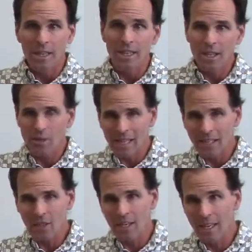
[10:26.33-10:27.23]

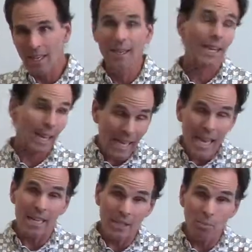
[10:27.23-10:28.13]

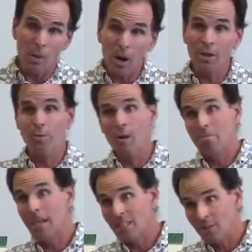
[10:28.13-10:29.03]
it's part of what
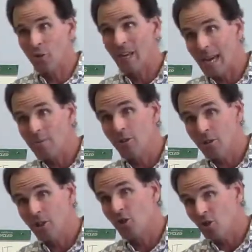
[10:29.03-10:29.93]
makes
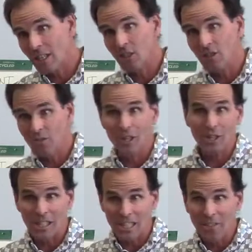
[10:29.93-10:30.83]
vocabulary instruction
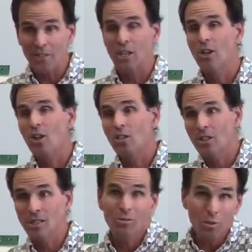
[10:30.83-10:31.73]
very difficult
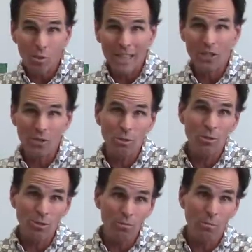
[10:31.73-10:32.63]
and why
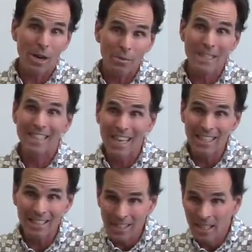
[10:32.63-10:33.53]
schools have probably
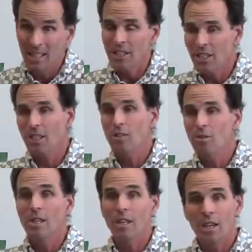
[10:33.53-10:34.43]
done,
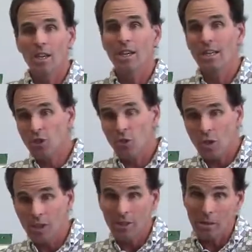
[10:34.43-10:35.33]

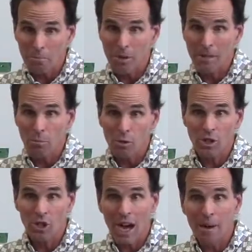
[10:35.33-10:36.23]
historically a pretty poor
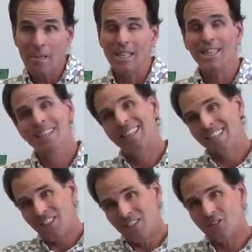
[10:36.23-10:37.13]
job in it,
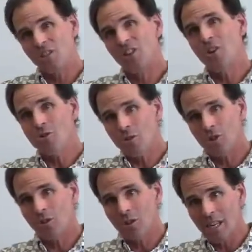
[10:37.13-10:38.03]
is there's no
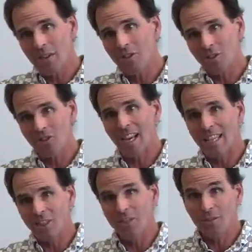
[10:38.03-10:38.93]
clear
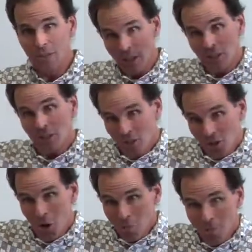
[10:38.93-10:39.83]
sense of
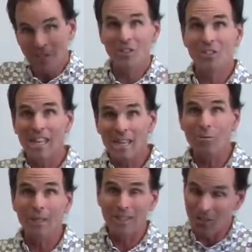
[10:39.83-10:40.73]
scope and
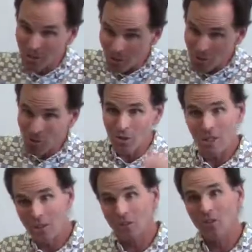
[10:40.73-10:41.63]
sequence. There's no
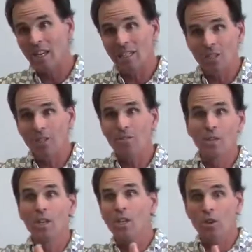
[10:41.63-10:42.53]
clear sense of
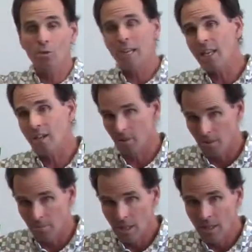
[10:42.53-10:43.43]

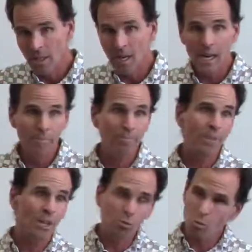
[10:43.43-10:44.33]
curriculum.
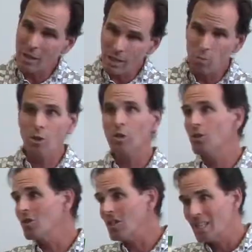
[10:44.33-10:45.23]
Which
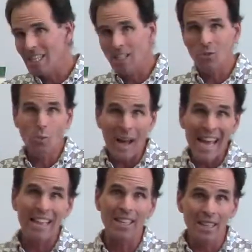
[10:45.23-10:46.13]
words to teach
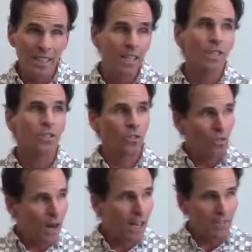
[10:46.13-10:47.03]
when. There's a
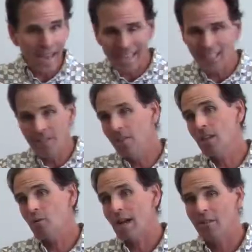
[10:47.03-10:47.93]
lot of activity
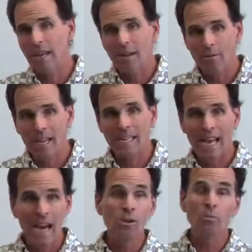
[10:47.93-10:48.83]
around that right
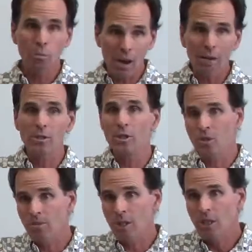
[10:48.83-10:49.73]
now and probably
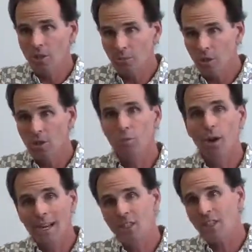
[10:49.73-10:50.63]
some good
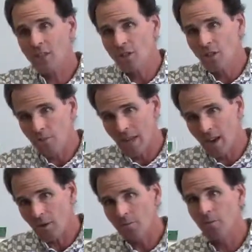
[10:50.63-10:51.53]
projects and some
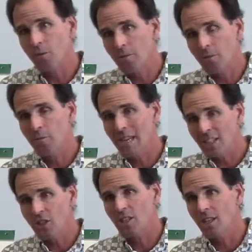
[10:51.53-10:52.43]
helpful
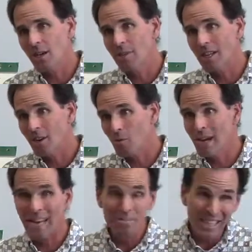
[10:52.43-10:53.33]
information coming our
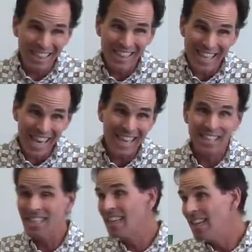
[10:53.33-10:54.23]
way, but in the
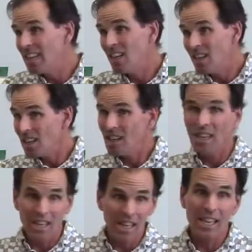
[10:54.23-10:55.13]
end,
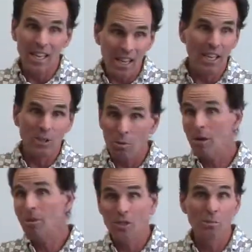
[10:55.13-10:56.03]
it's
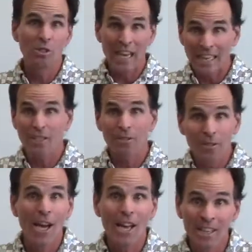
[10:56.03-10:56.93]
probably subjective,
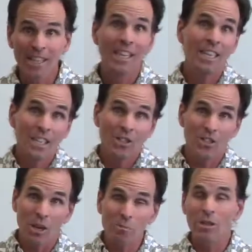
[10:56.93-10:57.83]

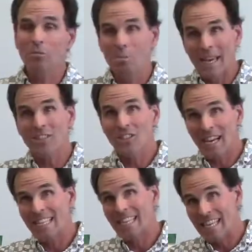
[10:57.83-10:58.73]
someone's best
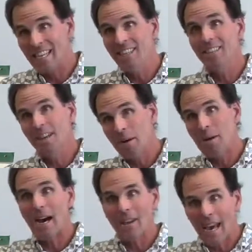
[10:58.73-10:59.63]
idea
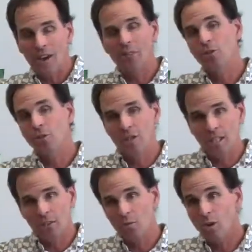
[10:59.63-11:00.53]
about how those
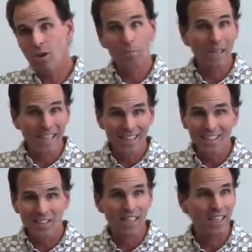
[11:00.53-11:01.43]
things work, because